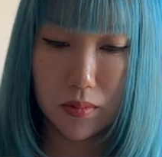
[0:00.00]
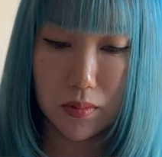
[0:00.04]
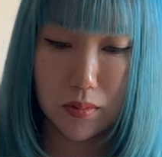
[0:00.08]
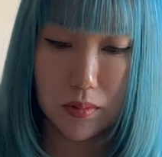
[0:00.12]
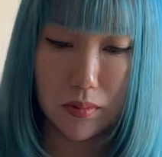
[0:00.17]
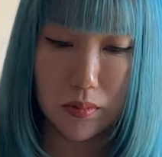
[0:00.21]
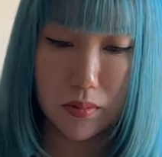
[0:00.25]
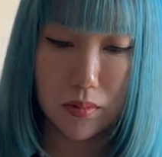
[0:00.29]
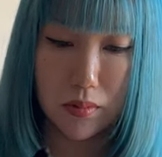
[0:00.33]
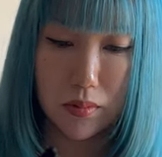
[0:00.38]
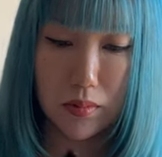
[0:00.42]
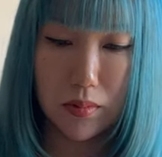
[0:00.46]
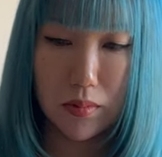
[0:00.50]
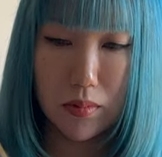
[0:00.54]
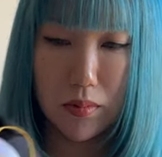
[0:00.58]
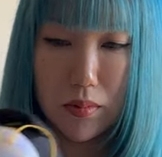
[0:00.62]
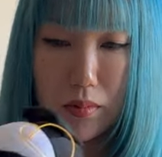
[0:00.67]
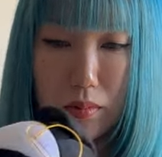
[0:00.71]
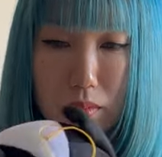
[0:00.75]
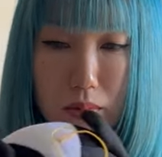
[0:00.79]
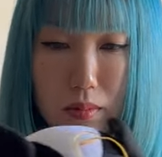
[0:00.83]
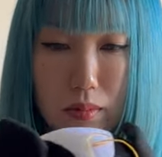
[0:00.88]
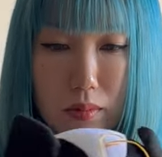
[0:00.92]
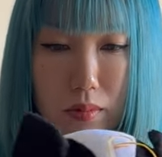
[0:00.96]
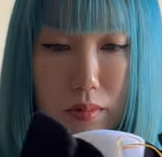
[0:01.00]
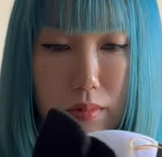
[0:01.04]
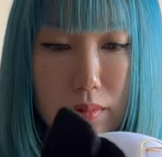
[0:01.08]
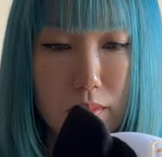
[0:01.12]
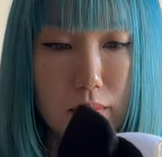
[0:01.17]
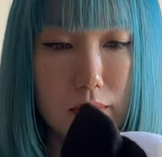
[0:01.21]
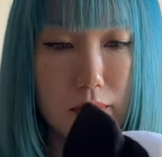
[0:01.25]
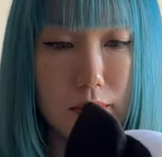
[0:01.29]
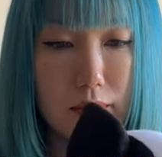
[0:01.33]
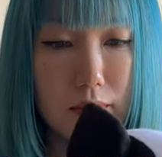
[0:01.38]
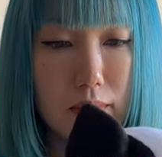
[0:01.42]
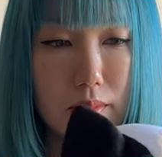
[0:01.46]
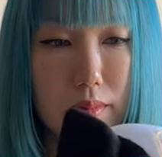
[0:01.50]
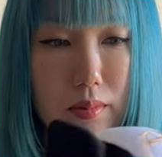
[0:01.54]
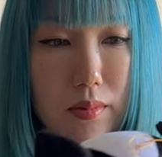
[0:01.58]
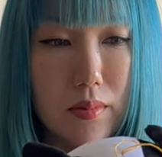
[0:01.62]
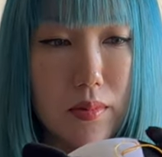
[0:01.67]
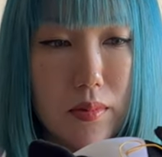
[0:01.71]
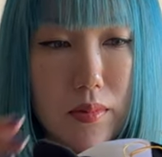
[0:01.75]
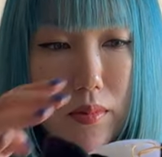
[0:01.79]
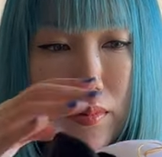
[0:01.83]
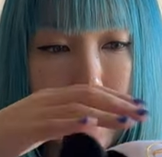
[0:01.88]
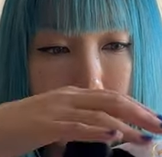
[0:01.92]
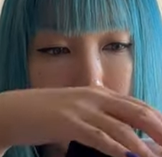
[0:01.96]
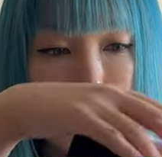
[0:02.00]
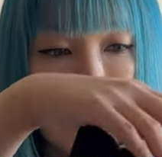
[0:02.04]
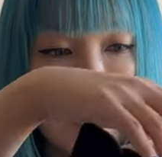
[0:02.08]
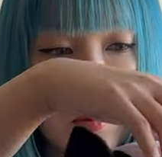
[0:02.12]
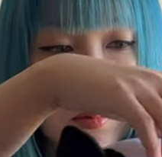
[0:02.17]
[no speech]